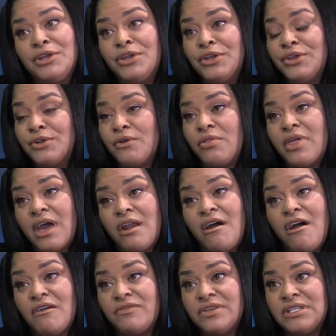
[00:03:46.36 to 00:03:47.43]
That
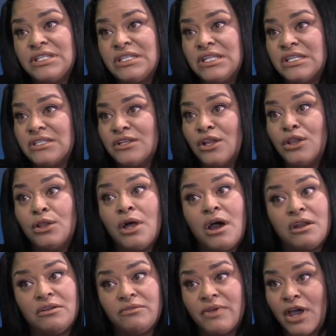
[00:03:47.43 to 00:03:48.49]
office needs a
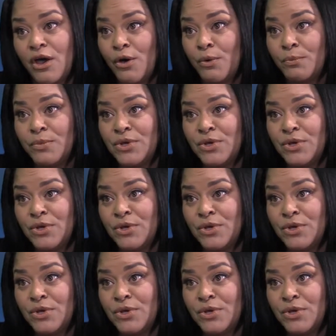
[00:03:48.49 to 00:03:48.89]
lot of help.